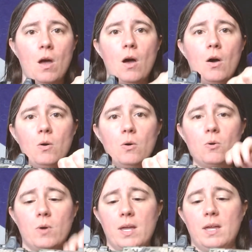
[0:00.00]

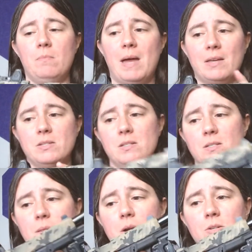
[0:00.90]
Oh, hey, magazine's
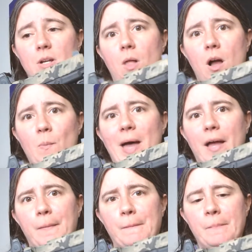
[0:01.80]
in there, it's going to lock
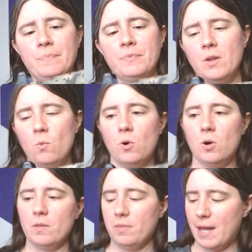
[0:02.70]
back.
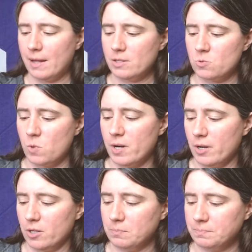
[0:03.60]
Well, that's where